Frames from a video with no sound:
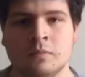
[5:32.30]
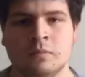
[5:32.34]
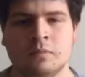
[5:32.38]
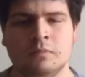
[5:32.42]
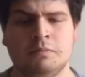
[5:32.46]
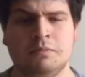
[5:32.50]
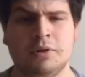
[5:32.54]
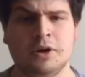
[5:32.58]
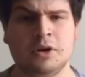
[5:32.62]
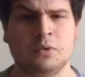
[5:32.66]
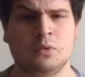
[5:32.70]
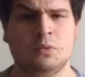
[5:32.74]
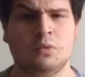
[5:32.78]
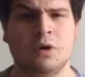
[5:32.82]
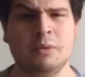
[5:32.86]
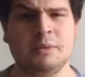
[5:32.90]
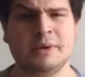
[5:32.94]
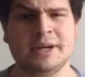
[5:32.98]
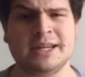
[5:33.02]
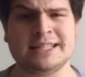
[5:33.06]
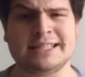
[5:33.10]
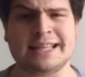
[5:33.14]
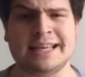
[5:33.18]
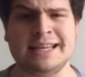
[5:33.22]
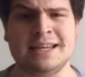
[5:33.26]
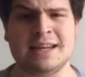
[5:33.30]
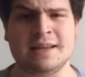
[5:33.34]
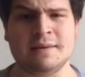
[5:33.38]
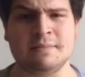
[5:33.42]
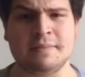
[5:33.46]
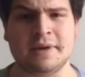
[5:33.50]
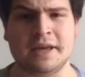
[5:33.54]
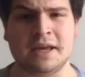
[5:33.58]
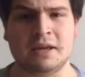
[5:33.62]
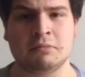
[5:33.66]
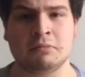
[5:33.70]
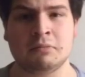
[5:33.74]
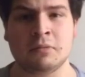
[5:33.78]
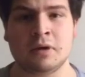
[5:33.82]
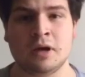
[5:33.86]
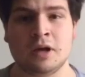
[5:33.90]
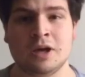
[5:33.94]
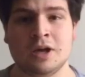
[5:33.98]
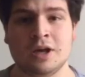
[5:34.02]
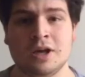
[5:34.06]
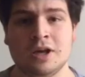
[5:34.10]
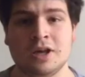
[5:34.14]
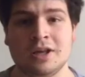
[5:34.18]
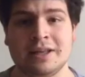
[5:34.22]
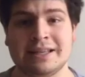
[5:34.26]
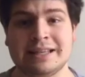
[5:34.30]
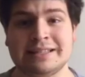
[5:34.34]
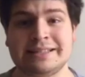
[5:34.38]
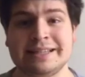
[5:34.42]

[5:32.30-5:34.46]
But what would his ending be? That's